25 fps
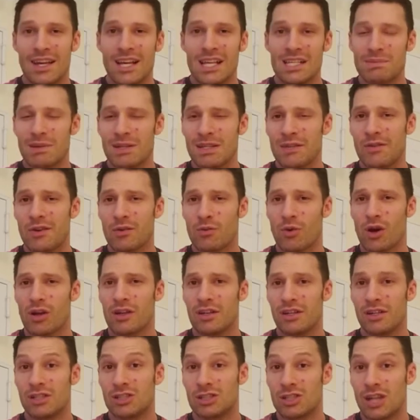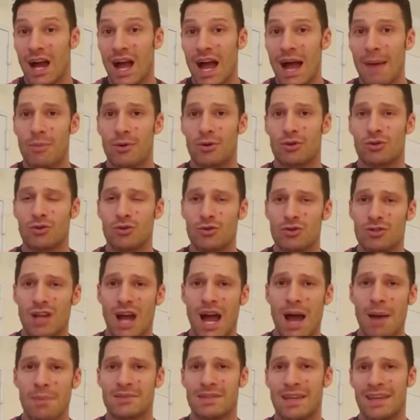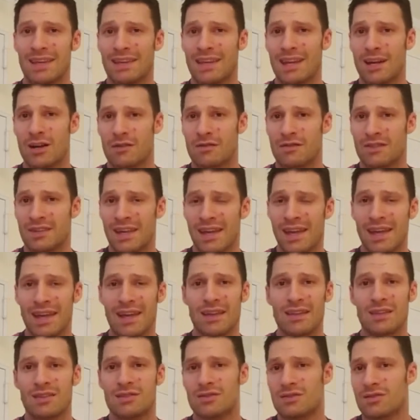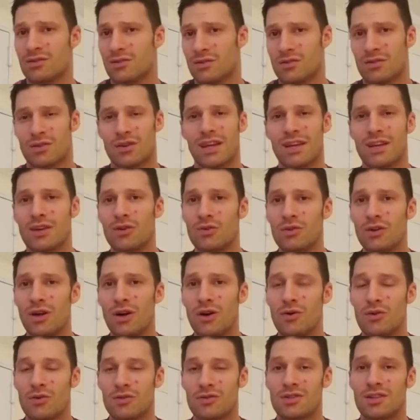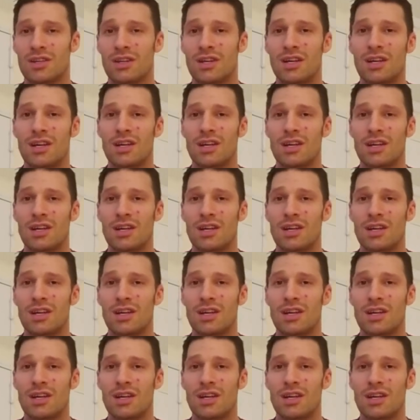especially if you're working a job or two jobs, taking care of kids, or like who knows.